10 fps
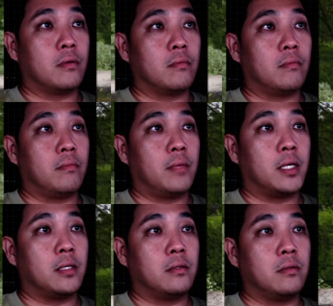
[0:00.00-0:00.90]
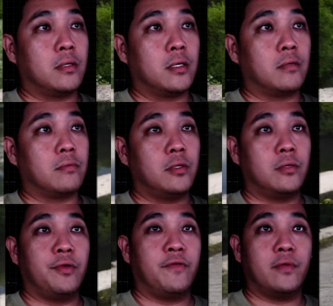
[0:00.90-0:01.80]
But yeah, the
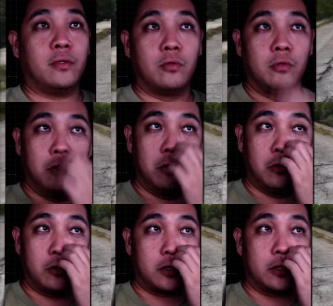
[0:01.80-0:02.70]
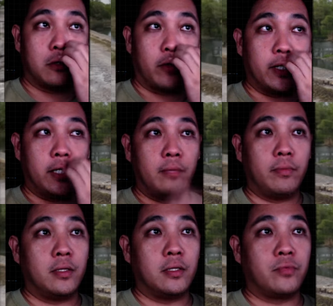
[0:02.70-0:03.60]
river looks quite deep
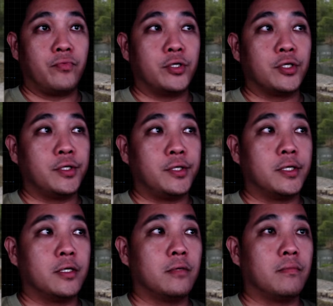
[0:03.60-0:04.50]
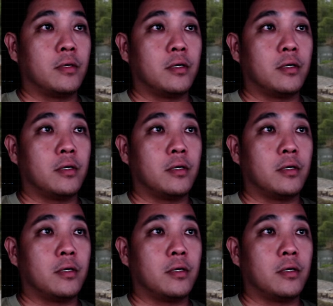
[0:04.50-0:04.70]
in this region here.